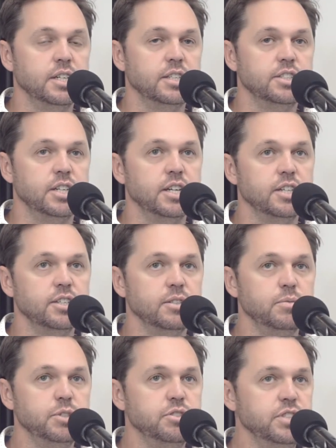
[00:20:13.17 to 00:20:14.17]
So,
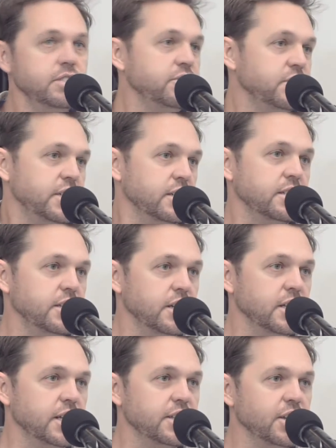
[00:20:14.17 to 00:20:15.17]
which was interesting,
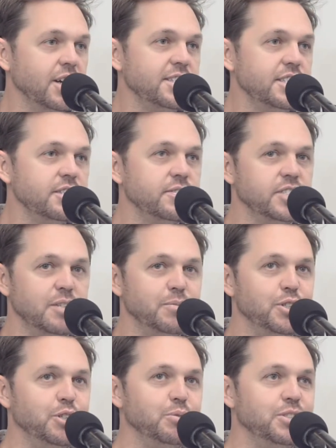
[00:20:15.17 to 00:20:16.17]
like the idea of
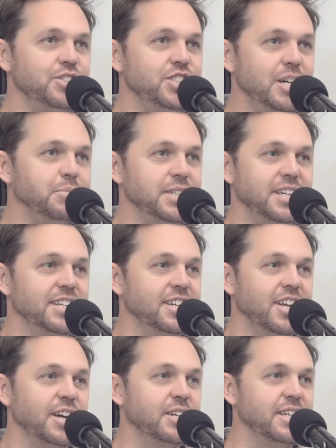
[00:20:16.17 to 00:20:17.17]
someone who was jumping in and
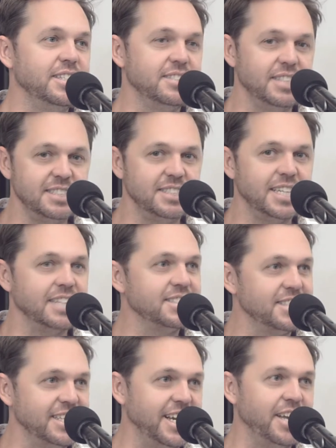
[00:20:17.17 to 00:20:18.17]
like, this is us
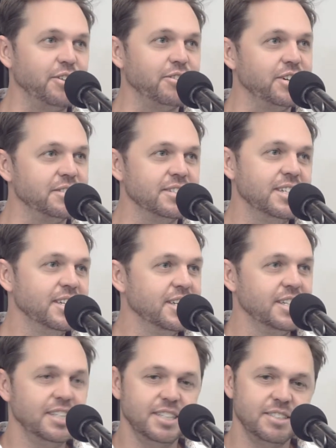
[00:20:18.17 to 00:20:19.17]
together and
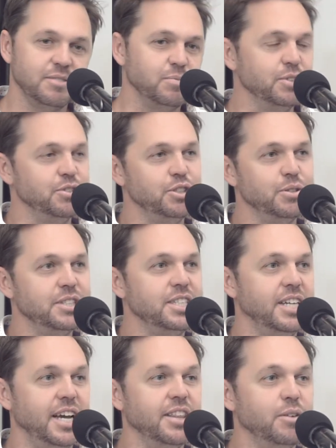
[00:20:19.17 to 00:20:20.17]
we'll do it
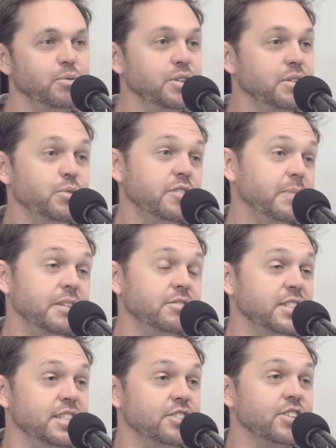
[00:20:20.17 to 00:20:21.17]
together would have been
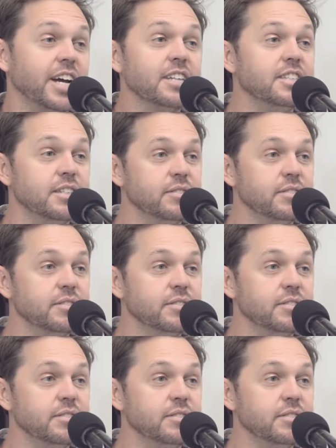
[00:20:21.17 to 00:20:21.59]
really attractive.